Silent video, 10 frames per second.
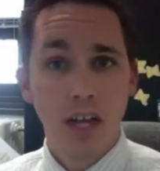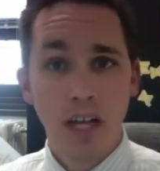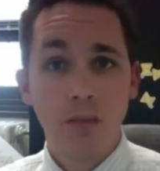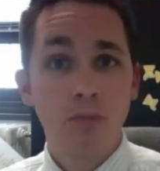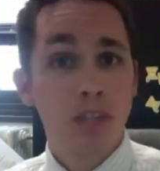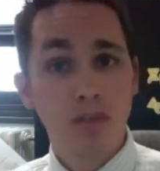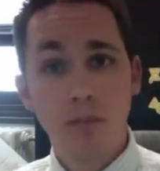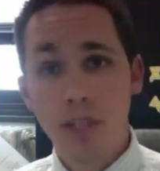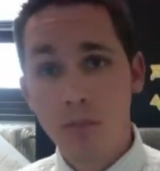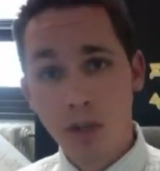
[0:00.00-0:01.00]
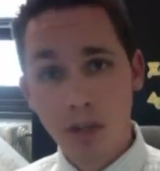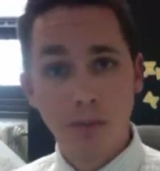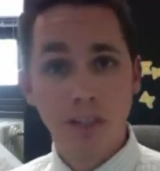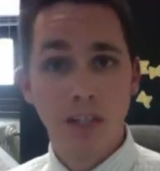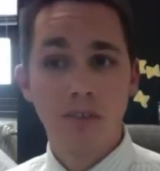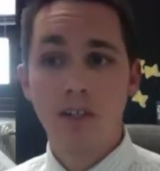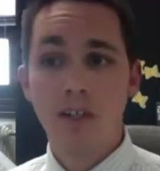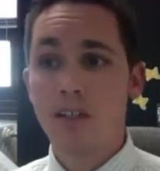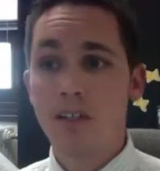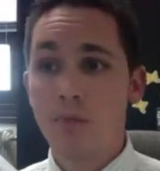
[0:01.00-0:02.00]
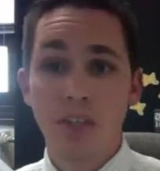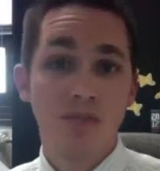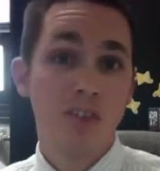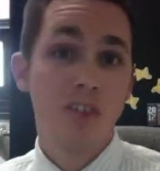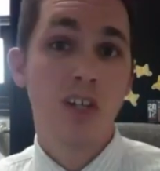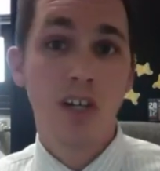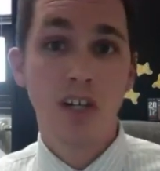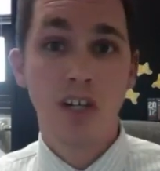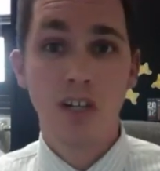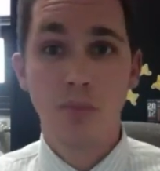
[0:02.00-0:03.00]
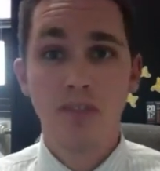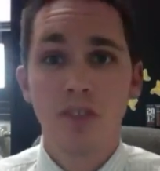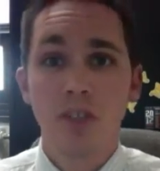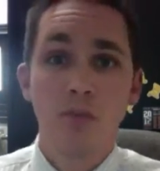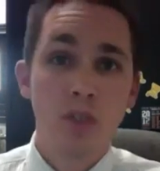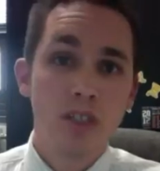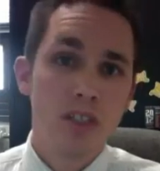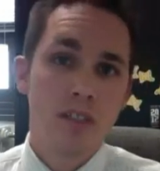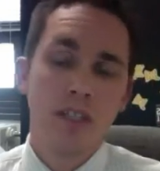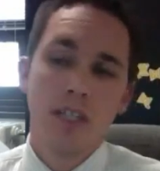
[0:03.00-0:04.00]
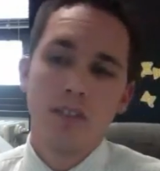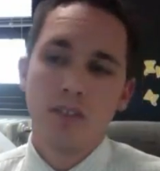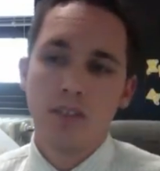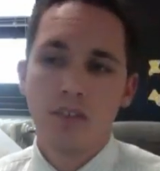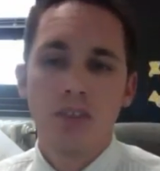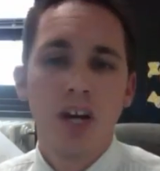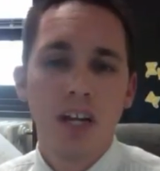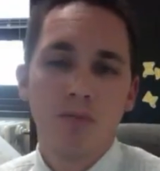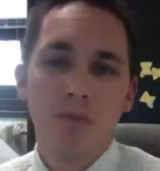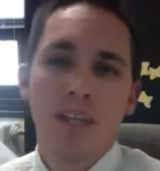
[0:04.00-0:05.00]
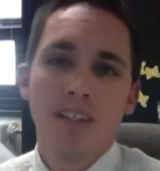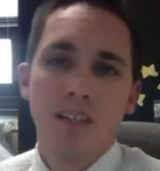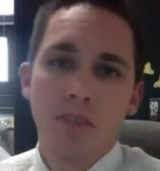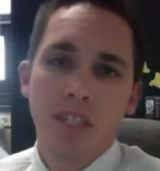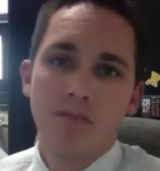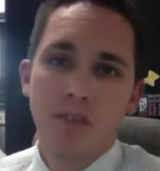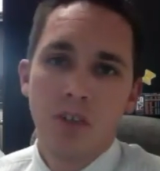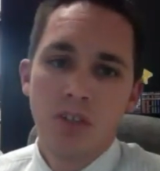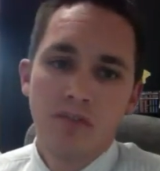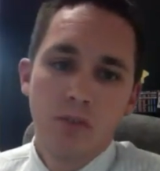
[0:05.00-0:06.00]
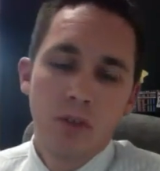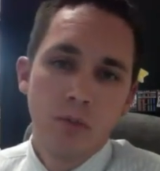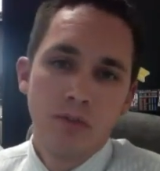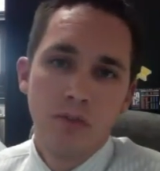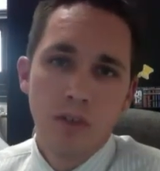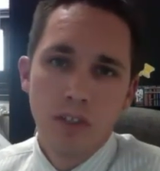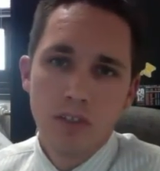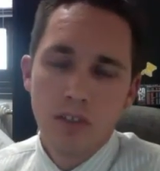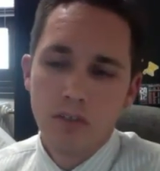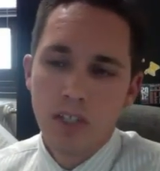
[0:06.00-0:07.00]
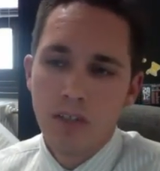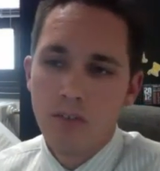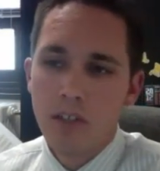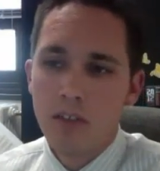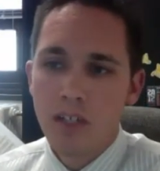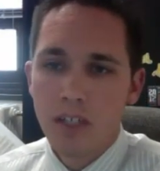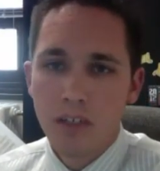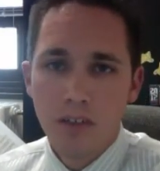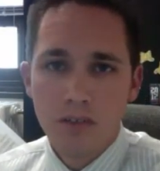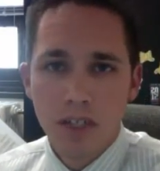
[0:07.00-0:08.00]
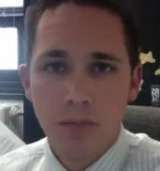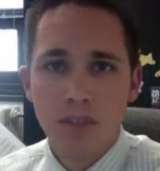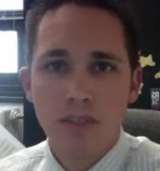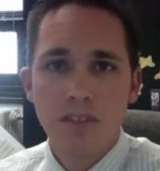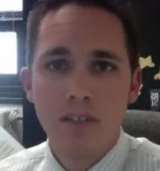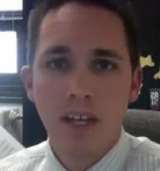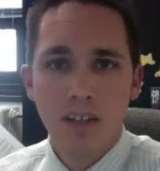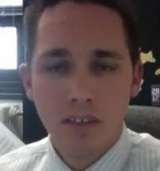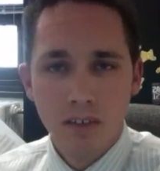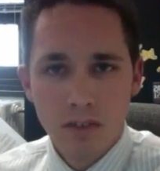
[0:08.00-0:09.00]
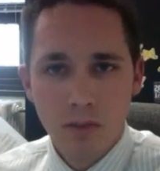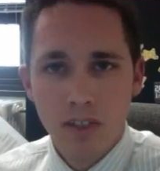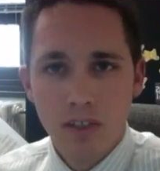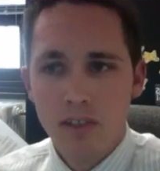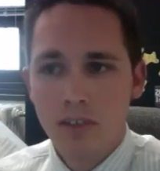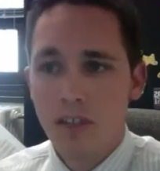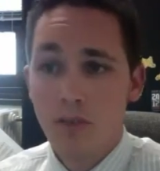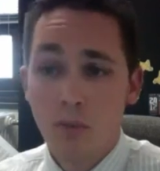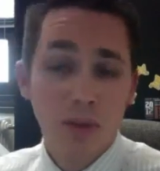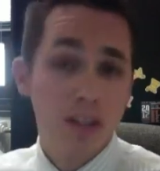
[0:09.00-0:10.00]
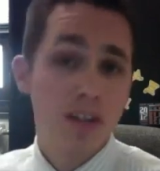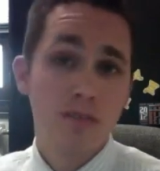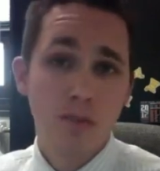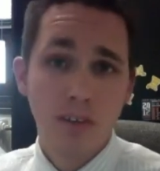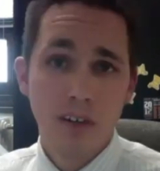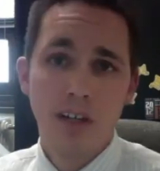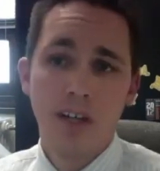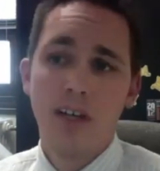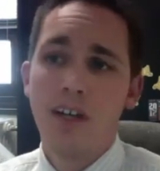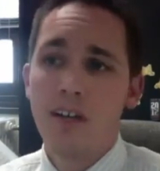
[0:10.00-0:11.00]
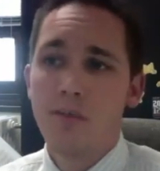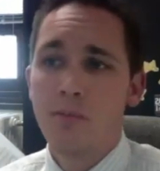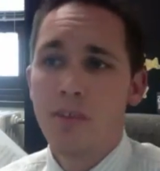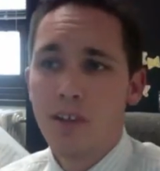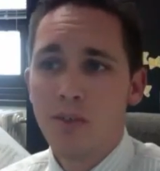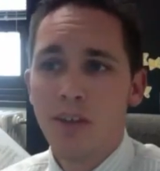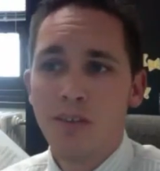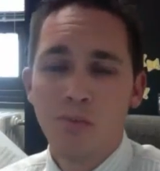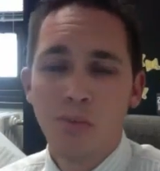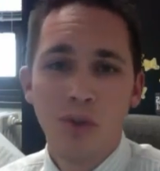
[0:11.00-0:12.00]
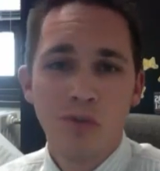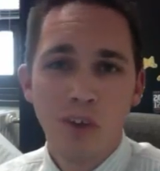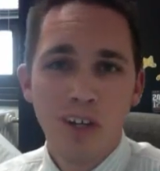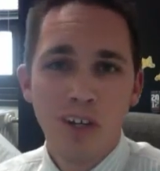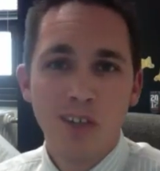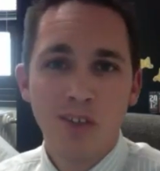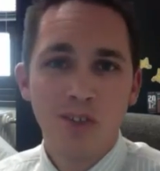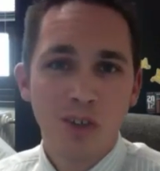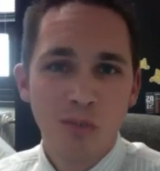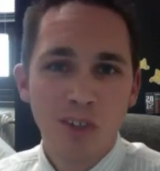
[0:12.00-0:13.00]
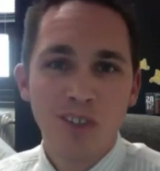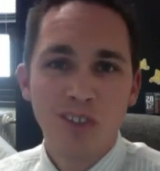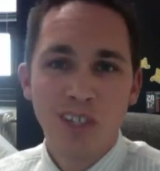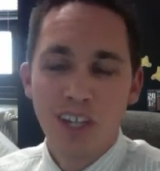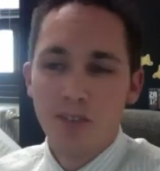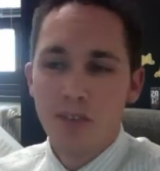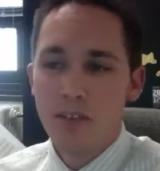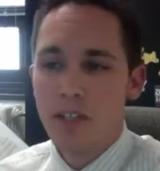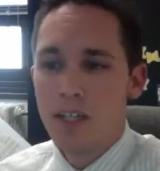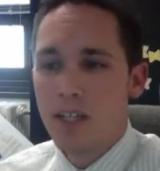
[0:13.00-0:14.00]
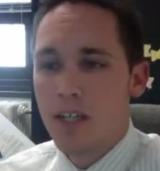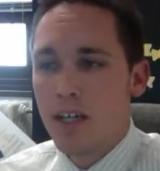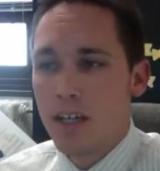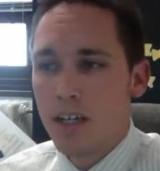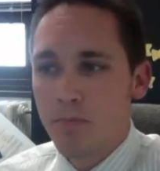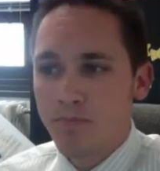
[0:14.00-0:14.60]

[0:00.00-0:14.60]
I can pay for my apartment that way, you can pay for your car, pay for your books. So there are a lot of ways to make it very affordable for you. So definitely look into those options, ask those questions. That's what we're here for. Um, you know, as broken record, use your admissions counselor. Um,